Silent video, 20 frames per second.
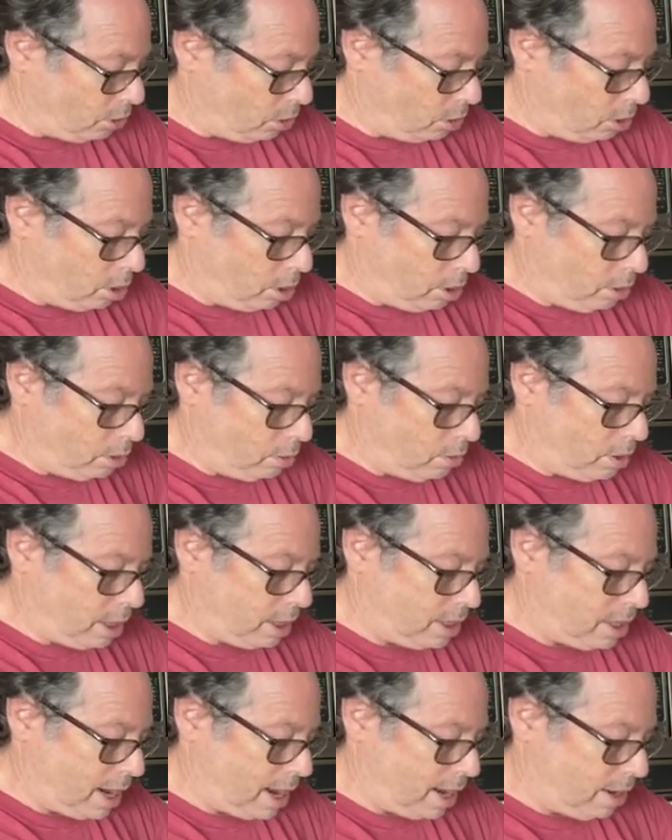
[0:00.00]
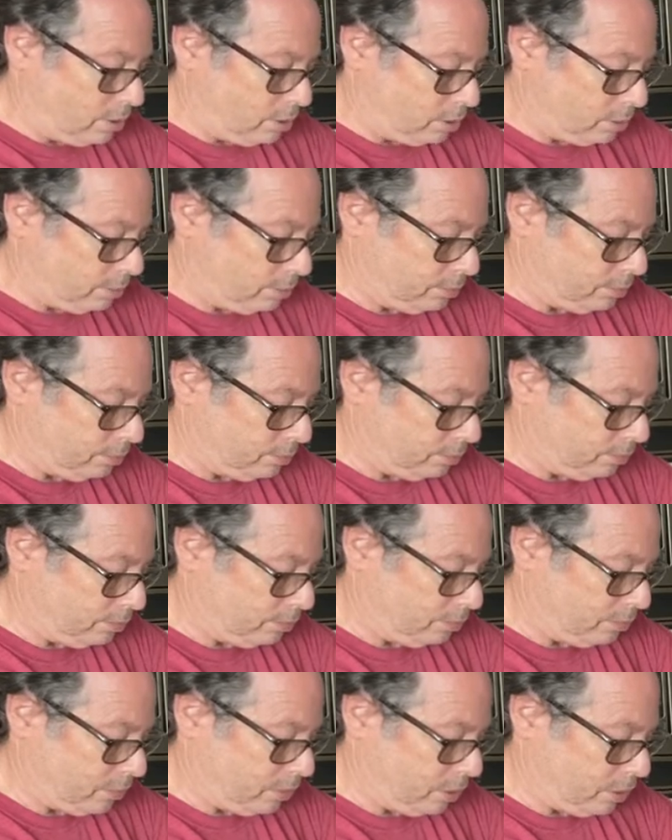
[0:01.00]
all the way down
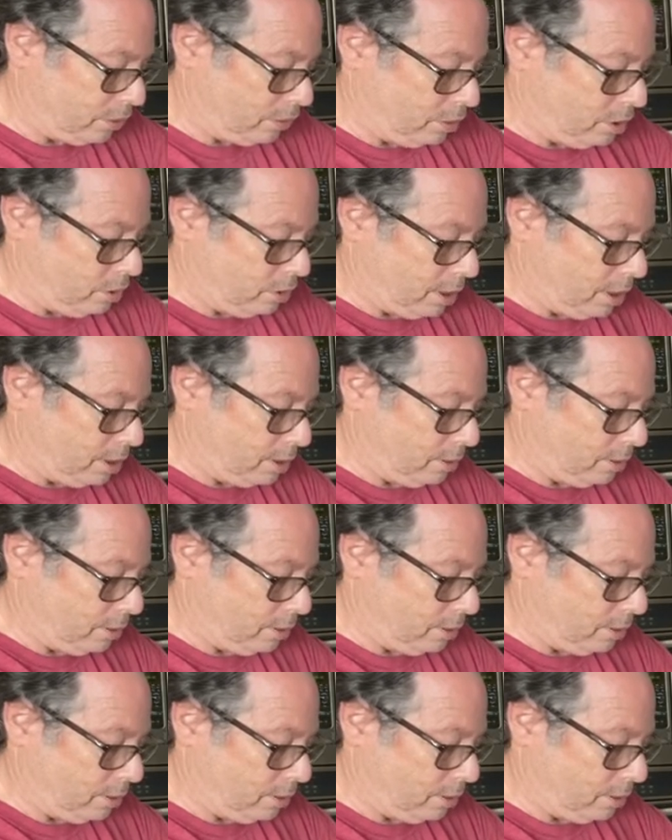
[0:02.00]
through it.